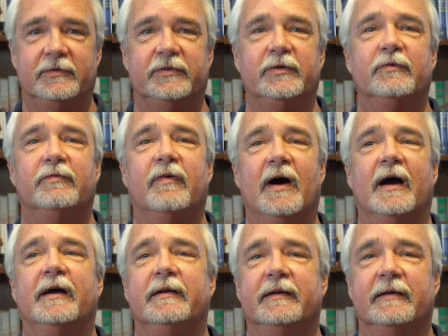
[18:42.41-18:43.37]
do you
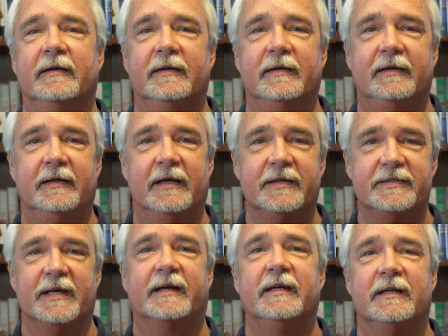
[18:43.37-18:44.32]
find
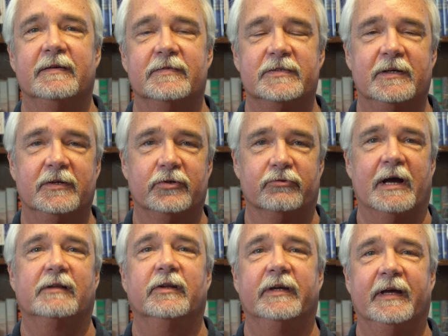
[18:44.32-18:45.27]
executives
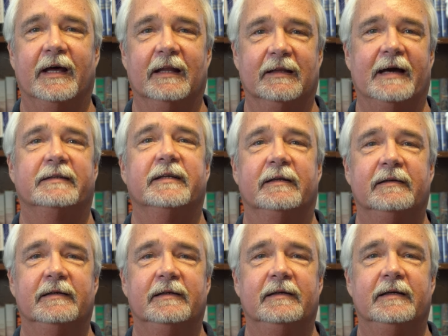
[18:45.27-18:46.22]
directly elected
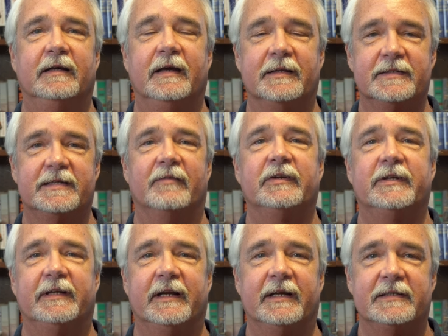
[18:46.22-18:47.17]
in
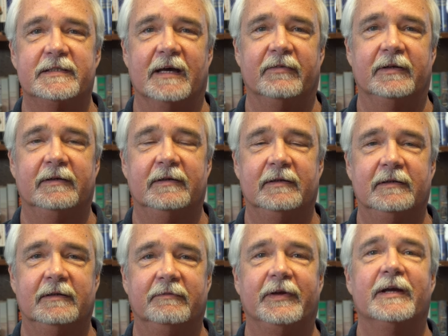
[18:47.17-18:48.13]
1787?
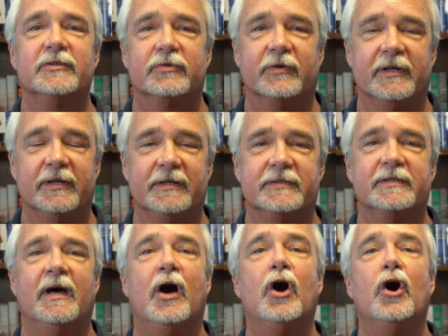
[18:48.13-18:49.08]
The answer
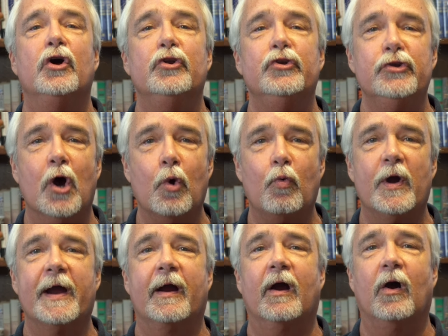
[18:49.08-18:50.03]
is
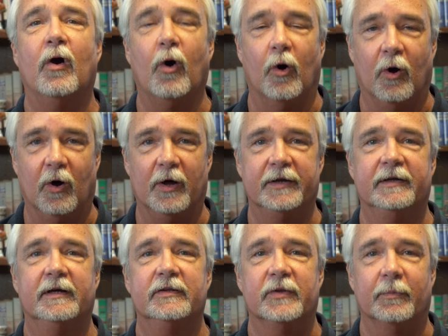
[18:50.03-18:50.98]
nowhere
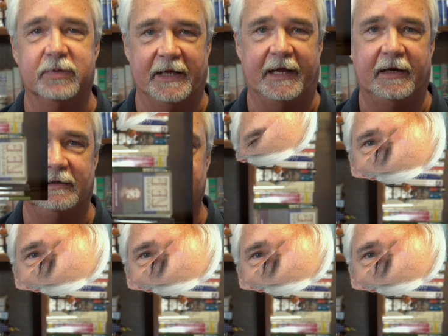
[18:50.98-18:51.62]
on the planet.